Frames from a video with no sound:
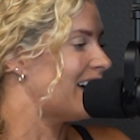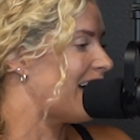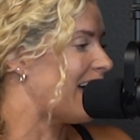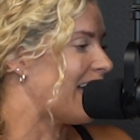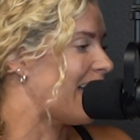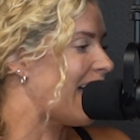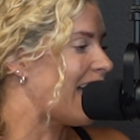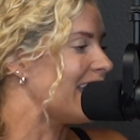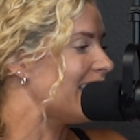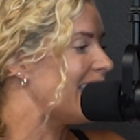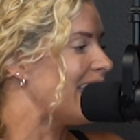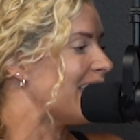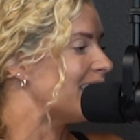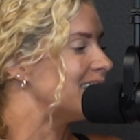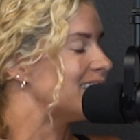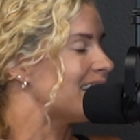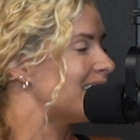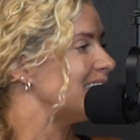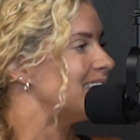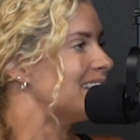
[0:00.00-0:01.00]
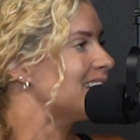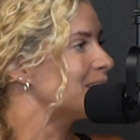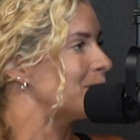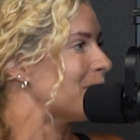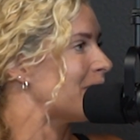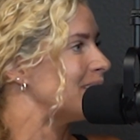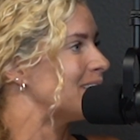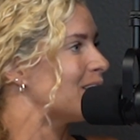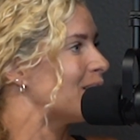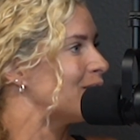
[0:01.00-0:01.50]
I can't dissect
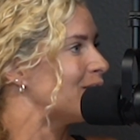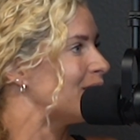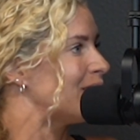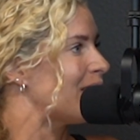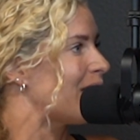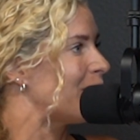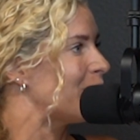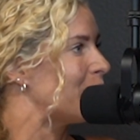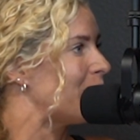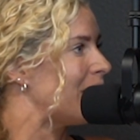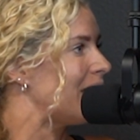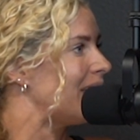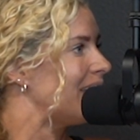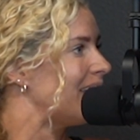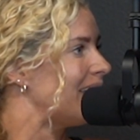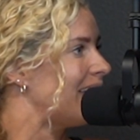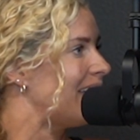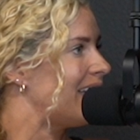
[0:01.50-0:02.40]
myself in that way.